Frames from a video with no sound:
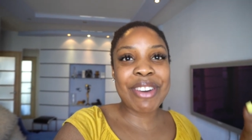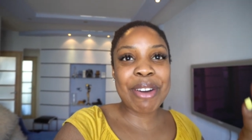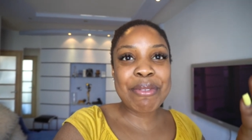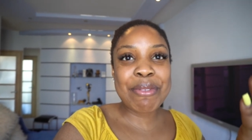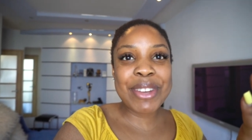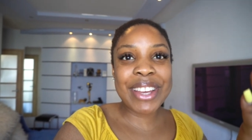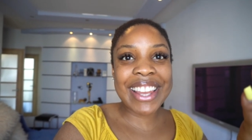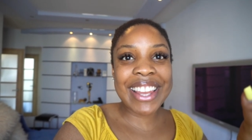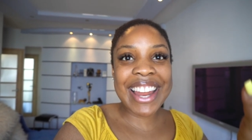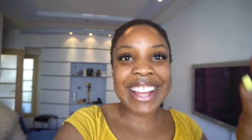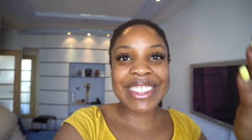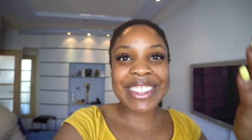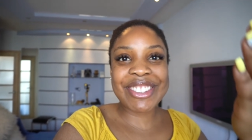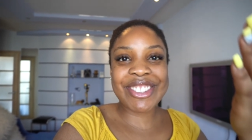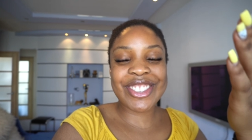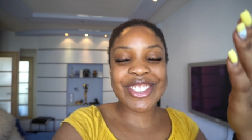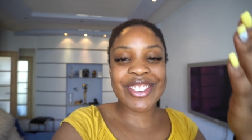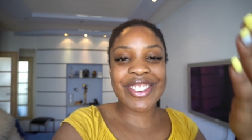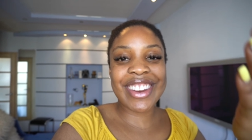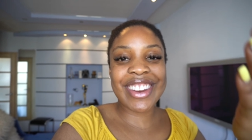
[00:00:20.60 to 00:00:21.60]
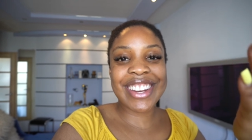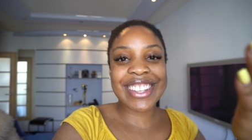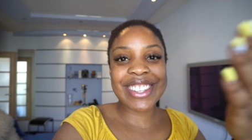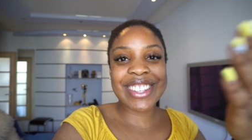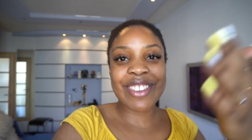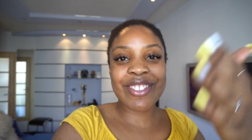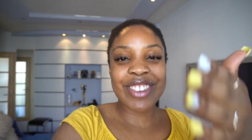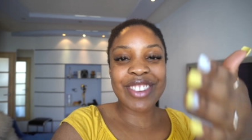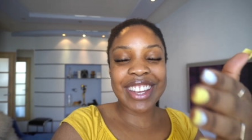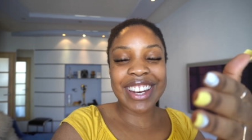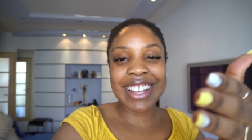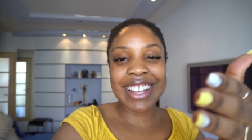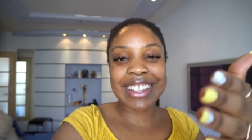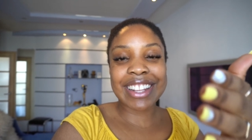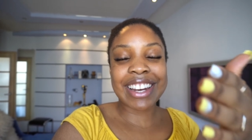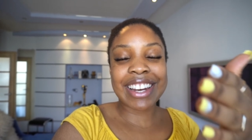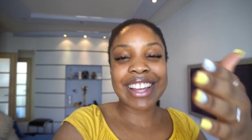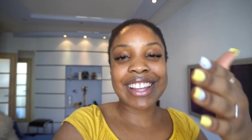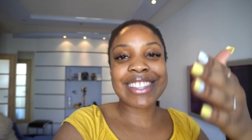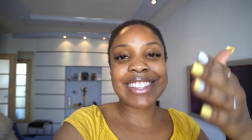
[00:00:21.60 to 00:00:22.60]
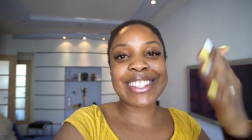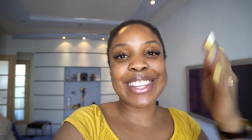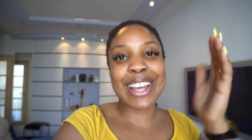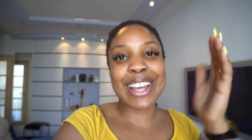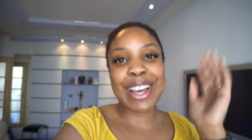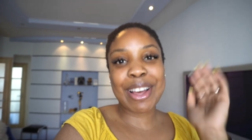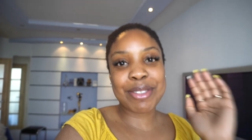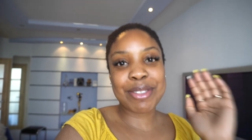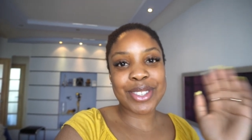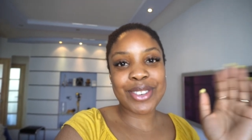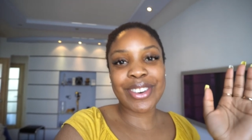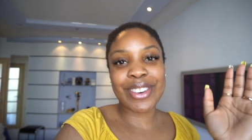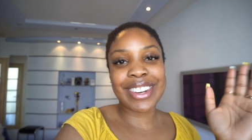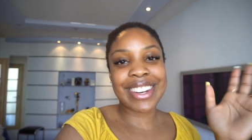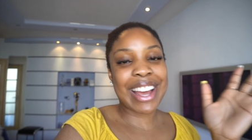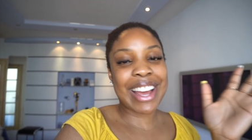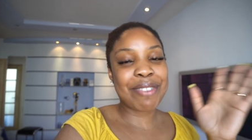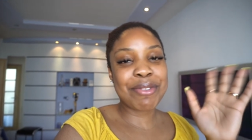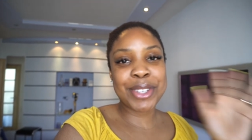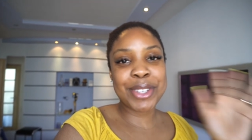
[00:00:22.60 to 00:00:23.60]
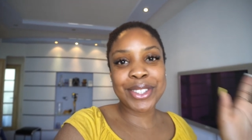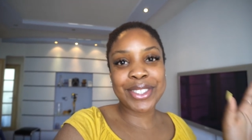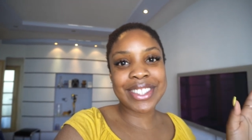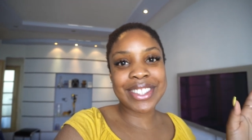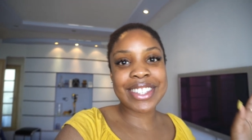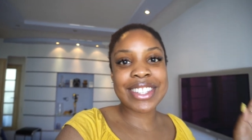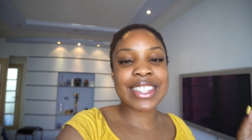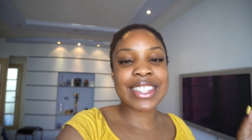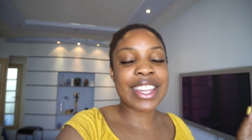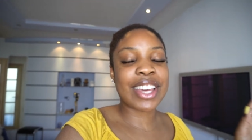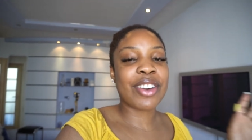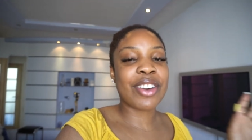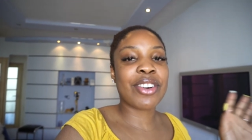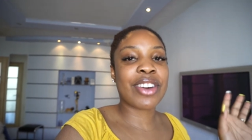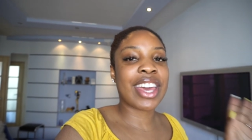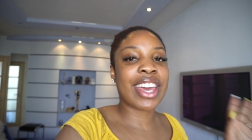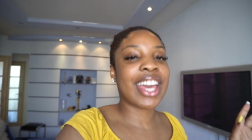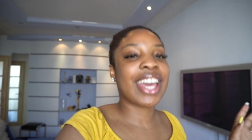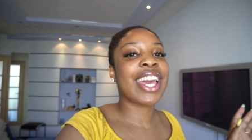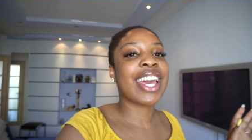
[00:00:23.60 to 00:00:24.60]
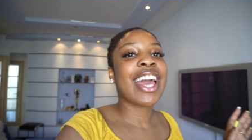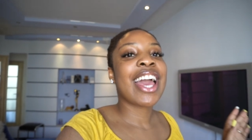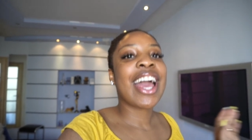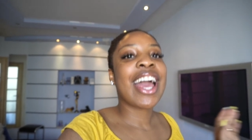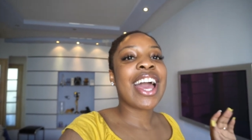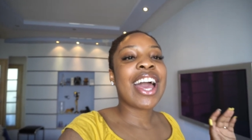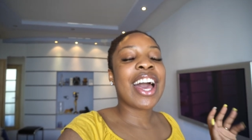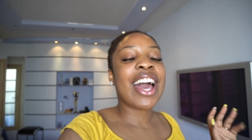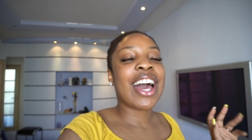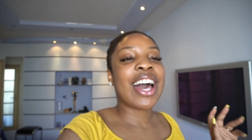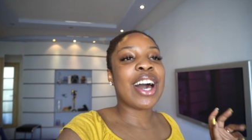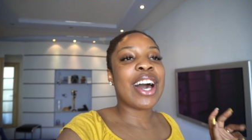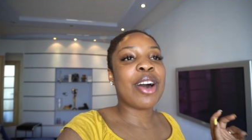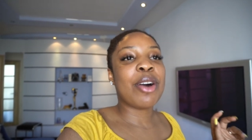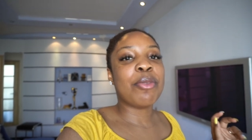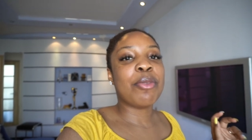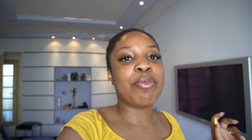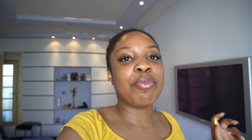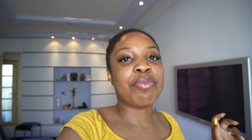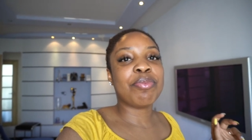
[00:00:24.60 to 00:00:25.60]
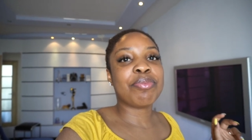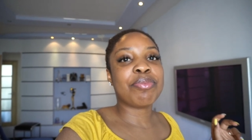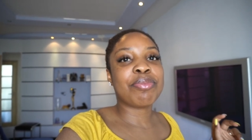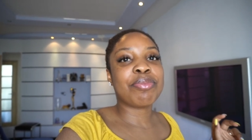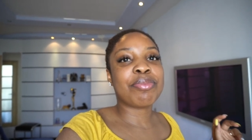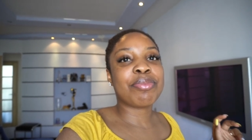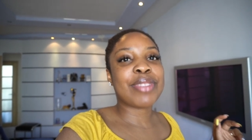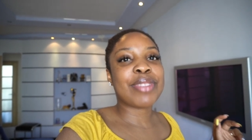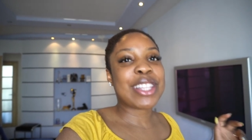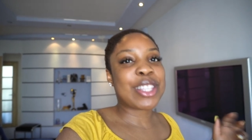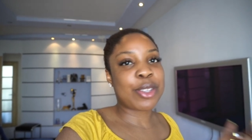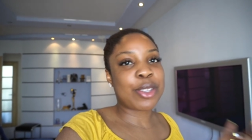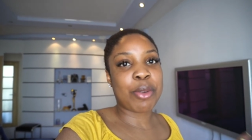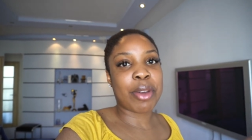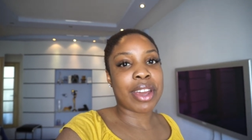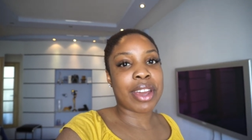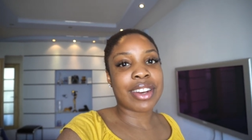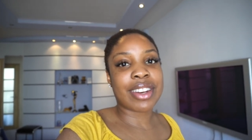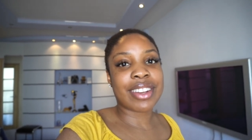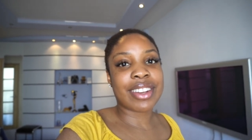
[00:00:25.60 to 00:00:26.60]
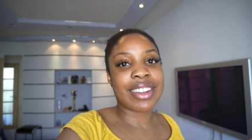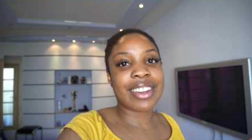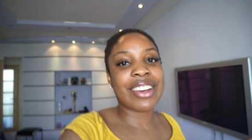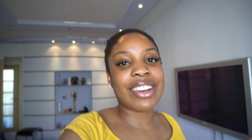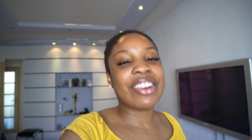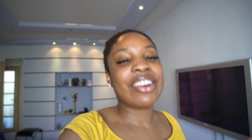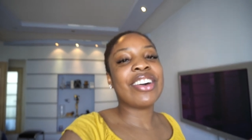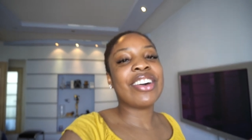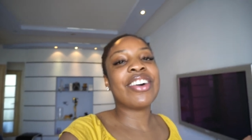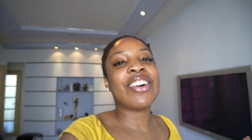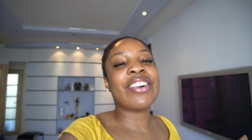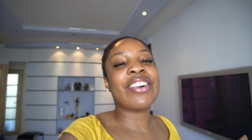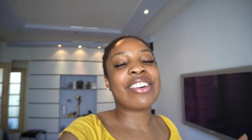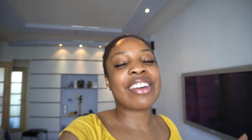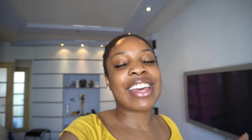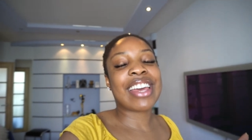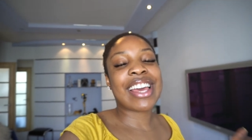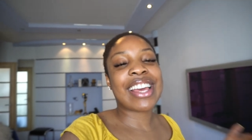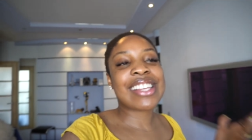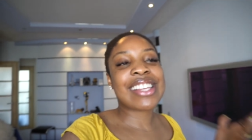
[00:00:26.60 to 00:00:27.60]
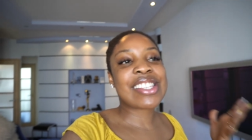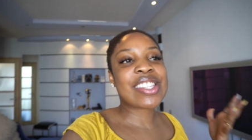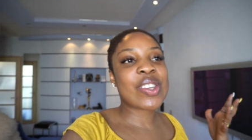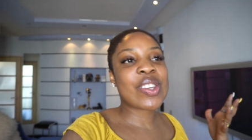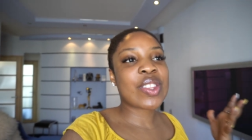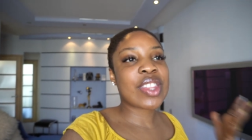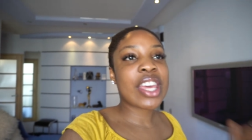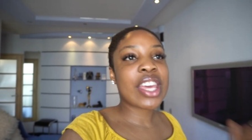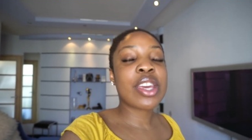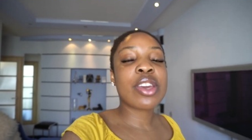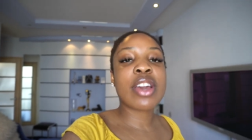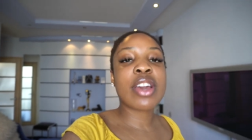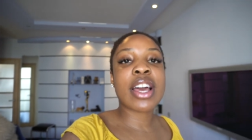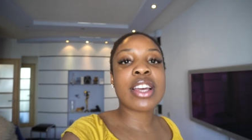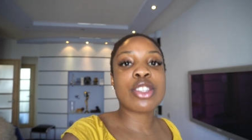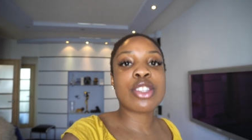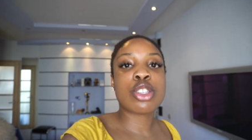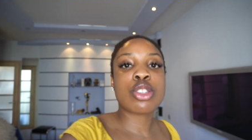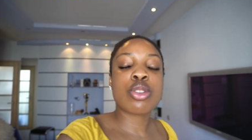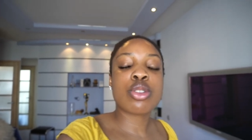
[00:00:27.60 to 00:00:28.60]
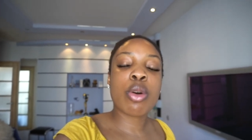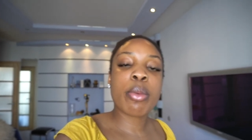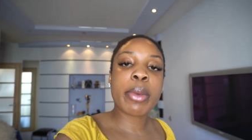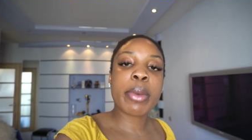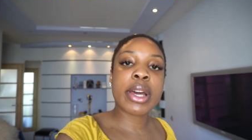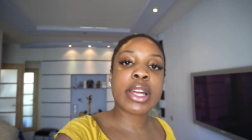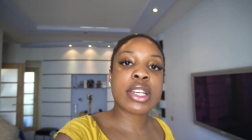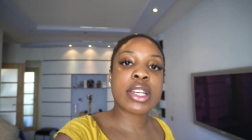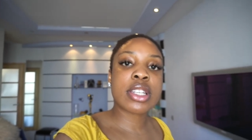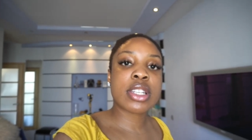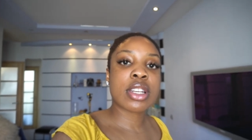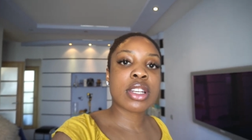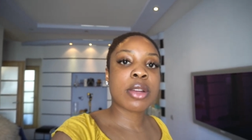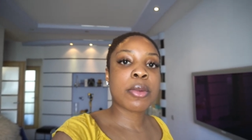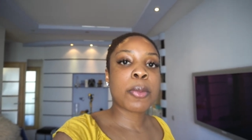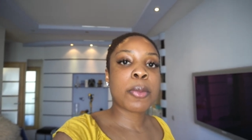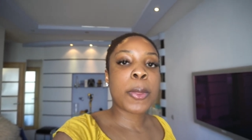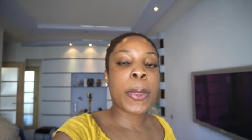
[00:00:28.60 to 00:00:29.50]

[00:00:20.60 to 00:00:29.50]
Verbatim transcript: if I'm looking at the screen instead of looking at the lens. I'm sorry. I'm new to this thing. Okay, um, it's weird. Okay, so thank you guys so much